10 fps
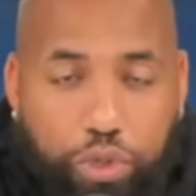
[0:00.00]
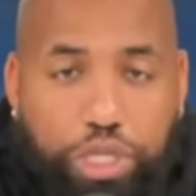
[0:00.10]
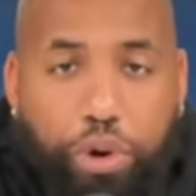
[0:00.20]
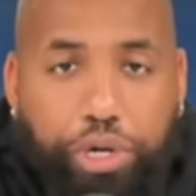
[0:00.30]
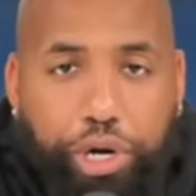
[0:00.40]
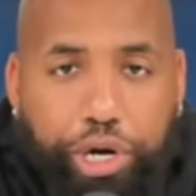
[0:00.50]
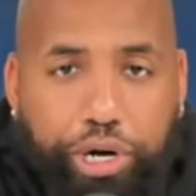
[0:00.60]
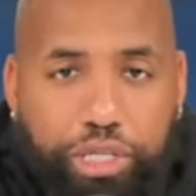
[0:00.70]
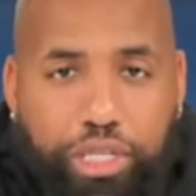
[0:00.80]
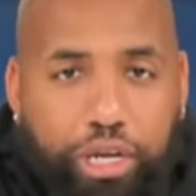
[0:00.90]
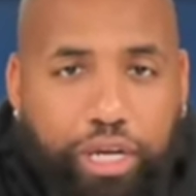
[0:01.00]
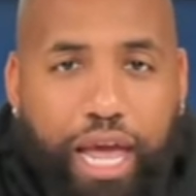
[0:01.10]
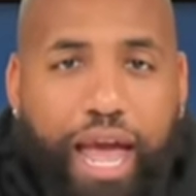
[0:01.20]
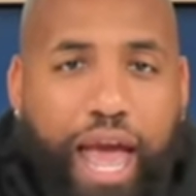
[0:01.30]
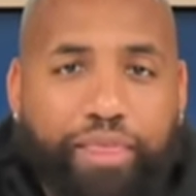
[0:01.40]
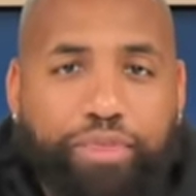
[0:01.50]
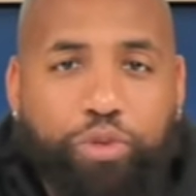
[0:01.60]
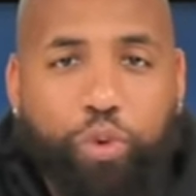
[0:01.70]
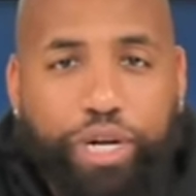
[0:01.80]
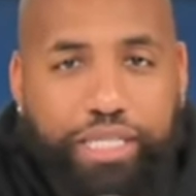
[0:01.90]
What's going on, Ernest? Look,
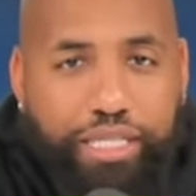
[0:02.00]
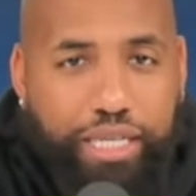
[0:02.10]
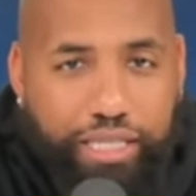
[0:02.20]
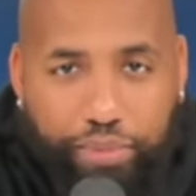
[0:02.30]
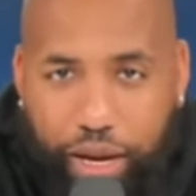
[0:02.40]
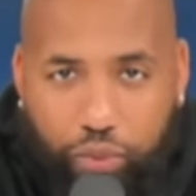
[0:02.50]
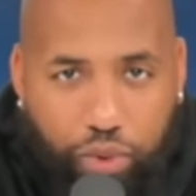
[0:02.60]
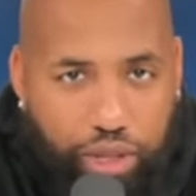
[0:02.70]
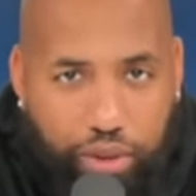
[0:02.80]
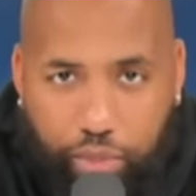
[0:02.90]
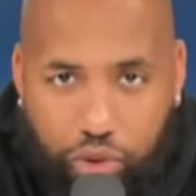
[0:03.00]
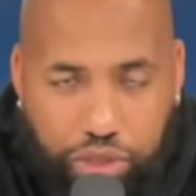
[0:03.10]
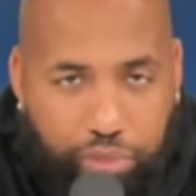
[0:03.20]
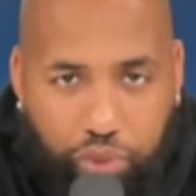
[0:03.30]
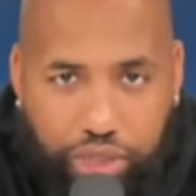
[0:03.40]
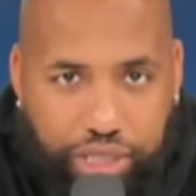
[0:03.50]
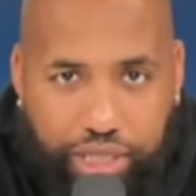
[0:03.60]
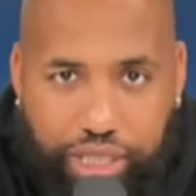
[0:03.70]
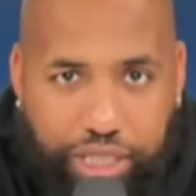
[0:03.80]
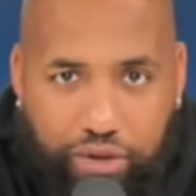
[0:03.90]
at twenty-six, I made one of the most important
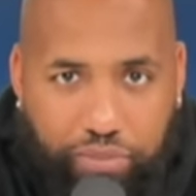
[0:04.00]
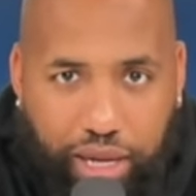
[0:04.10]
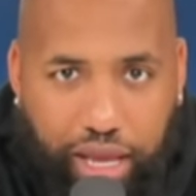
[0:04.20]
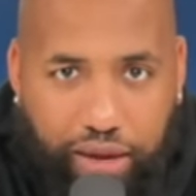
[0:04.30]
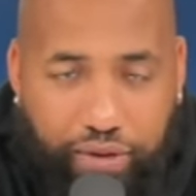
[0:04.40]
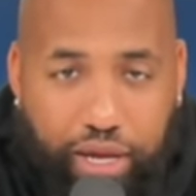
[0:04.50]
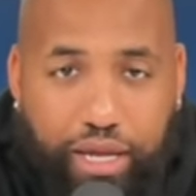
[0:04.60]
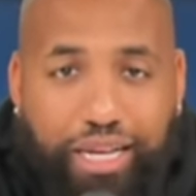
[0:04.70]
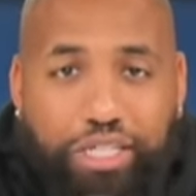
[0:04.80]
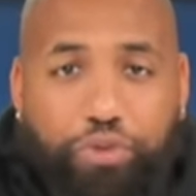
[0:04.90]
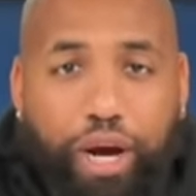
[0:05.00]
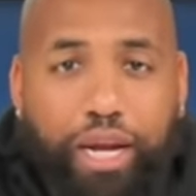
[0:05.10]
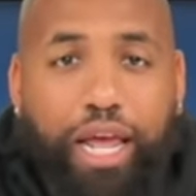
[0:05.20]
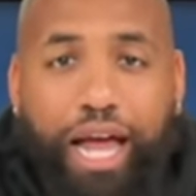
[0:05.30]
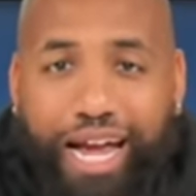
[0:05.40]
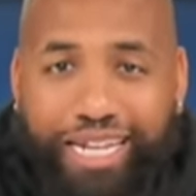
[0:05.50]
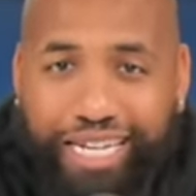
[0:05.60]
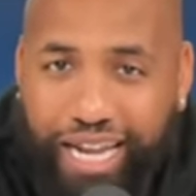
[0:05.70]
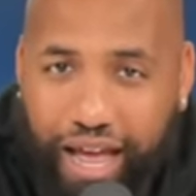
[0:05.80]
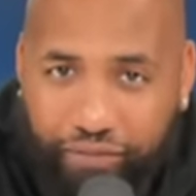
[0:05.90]
decisions of my life. That's right. I
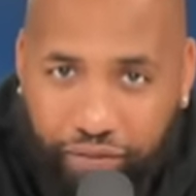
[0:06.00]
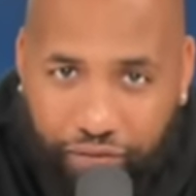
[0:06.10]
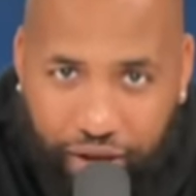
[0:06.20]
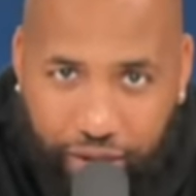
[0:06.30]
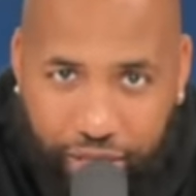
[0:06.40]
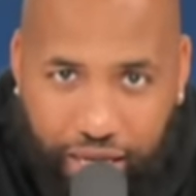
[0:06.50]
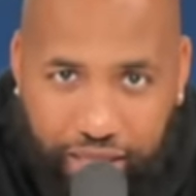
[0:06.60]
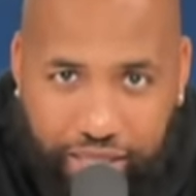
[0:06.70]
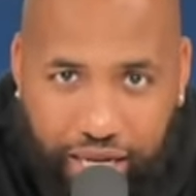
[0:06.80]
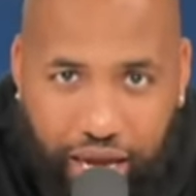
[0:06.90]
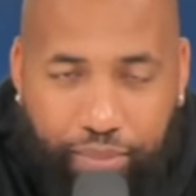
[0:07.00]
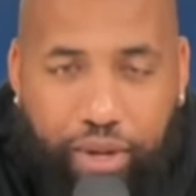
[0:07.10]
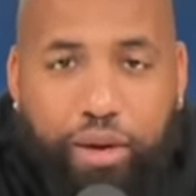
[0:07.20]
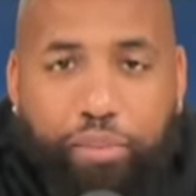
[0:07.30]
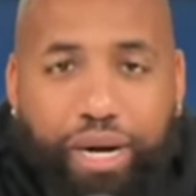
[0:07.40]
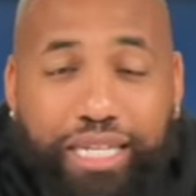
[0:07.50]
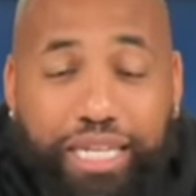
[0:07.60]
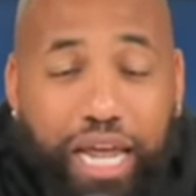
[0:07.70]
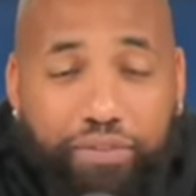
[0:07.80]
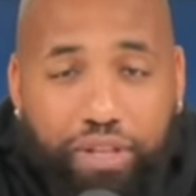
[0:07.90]
didn't have family at the time, but I
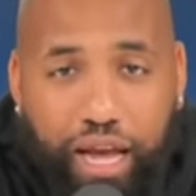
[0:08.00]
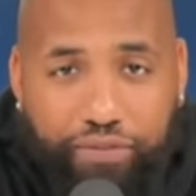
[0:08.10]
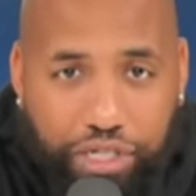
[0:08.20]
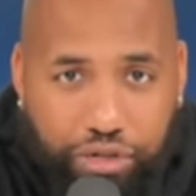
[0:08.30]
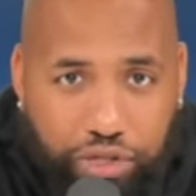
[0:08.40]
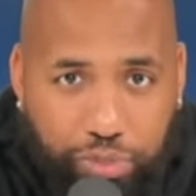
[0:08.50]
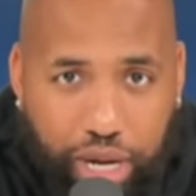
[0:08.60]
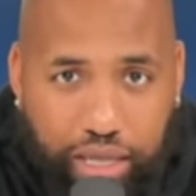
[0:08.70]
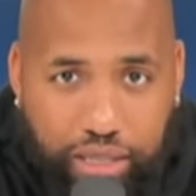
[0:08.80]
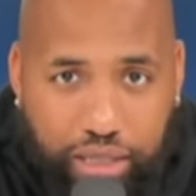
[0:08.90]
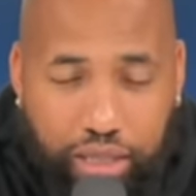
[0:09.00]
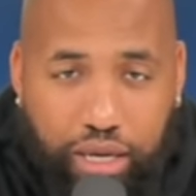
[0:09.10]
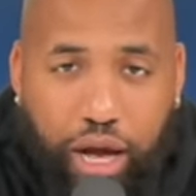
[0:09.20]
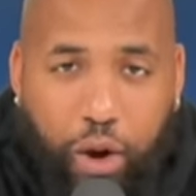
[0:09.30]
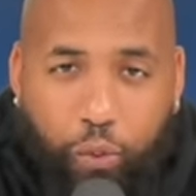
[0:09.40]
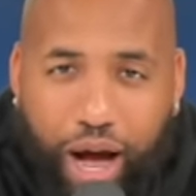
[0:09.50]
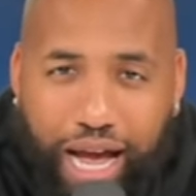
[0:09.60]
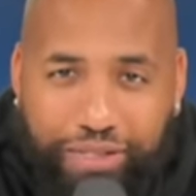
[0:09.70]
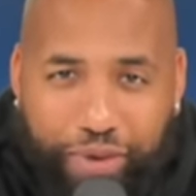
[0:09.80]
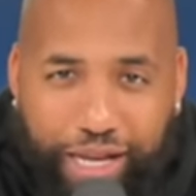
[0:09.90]
did have a life insurance policy. A
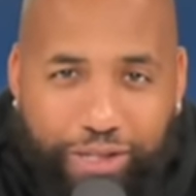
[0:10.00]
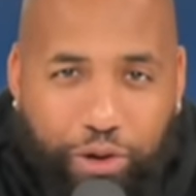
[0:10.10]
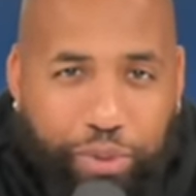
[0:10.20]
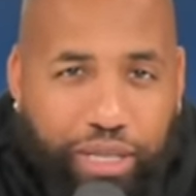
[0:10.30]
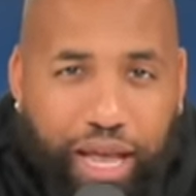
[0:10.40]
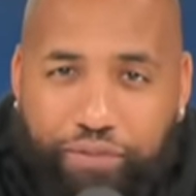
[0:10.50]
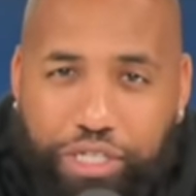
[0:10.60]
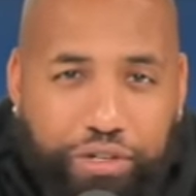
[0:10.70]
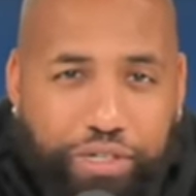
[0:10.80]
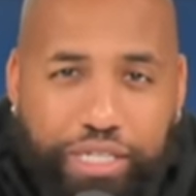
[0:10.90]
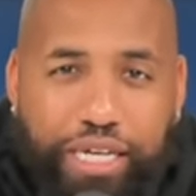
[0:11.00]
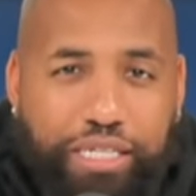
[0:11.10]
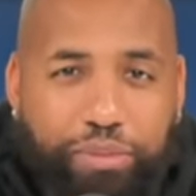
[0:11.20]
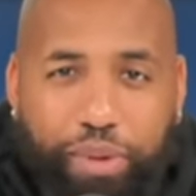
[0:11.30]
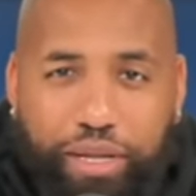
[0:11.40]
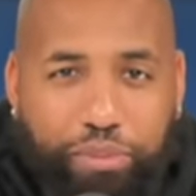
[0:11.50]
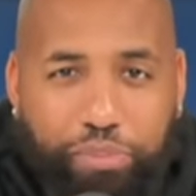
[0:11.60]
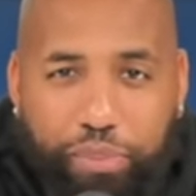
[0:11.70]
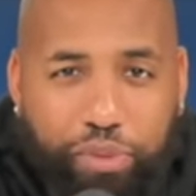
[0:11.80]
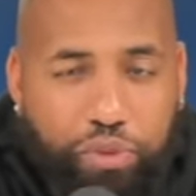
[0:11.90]
wise man told me life insurance isn't about the
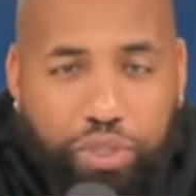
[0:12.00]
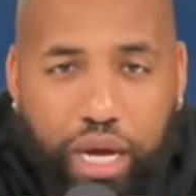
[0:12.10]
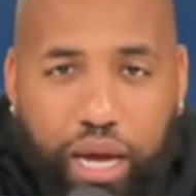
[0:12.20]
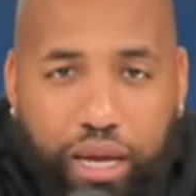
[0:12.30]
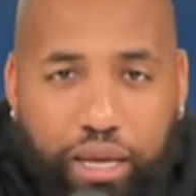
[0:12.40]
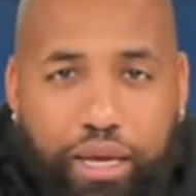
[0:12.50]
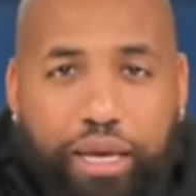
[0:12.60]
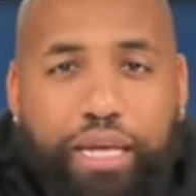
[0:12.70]
people who die.